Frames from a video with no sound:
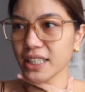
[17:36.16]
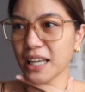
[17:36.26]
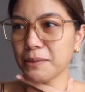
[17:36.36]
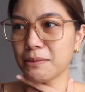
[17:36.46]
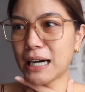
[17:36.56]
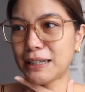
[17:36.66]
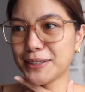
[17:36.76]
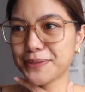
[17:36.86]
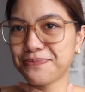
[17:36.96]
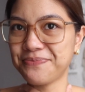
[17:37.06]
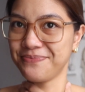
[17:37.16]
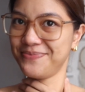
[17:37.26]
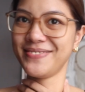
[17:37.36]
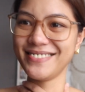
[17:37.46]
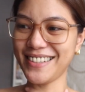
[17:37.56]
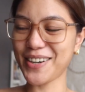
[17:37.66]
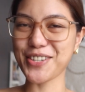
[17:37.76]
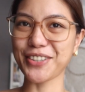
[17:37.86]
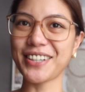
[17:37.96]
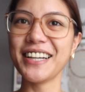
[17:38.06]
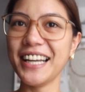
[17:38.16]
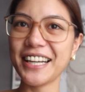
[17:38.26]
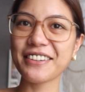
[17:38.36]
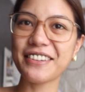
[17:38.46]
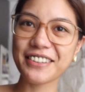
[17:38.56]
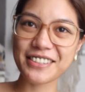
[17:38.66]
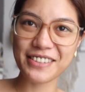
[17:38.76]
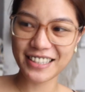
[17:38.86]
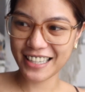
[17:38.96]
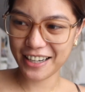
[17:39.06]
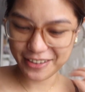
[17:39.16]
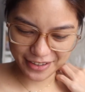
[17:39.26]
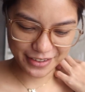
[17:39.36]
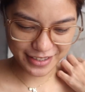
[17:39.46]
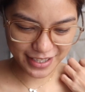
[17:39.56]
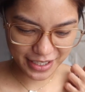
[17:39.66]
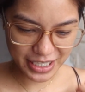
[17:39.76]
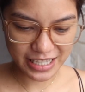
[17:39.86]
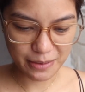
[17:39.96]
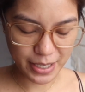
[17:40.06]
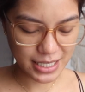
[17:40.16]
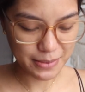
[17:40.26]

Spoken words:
Tama ba ako? Not sure kung August 29 or August 30. Basta